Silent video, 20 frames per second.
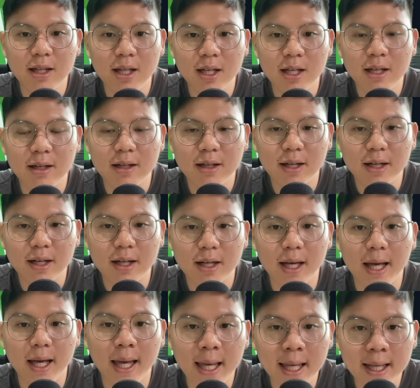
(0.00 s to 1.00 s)
the
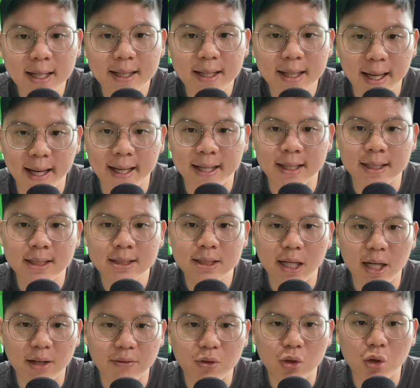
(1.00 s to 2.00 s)
8 attackers
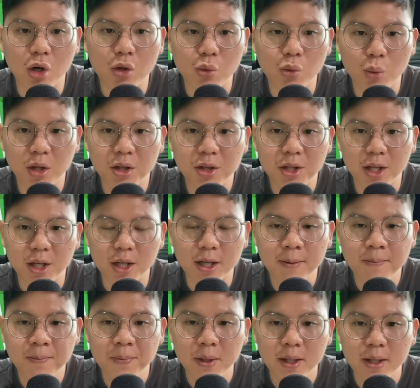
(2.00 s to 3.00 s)
that I've gone with
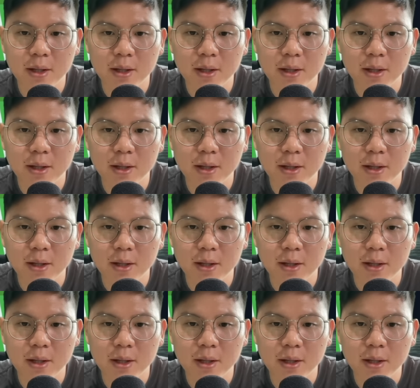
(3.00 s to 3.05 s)
here,